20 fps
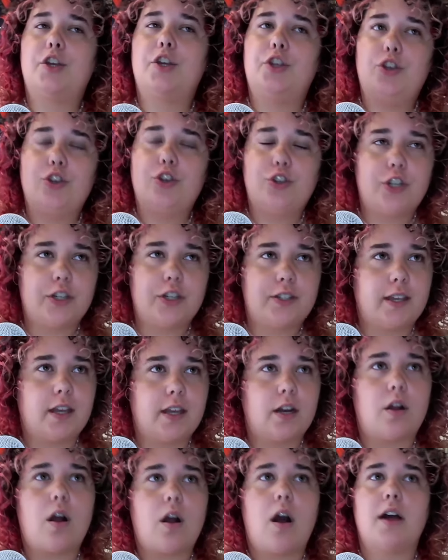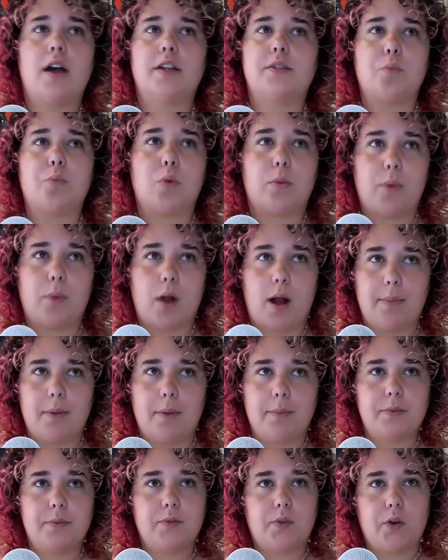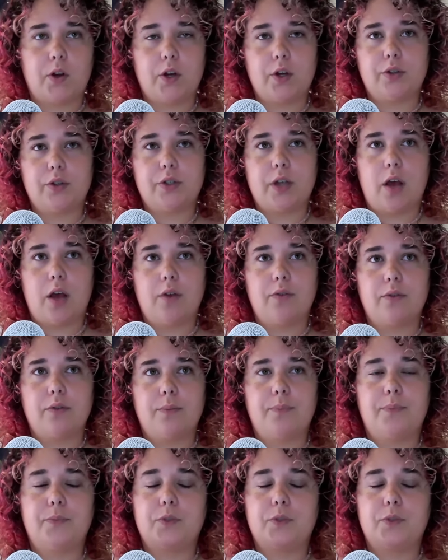you're just going to cause more problems for yourself.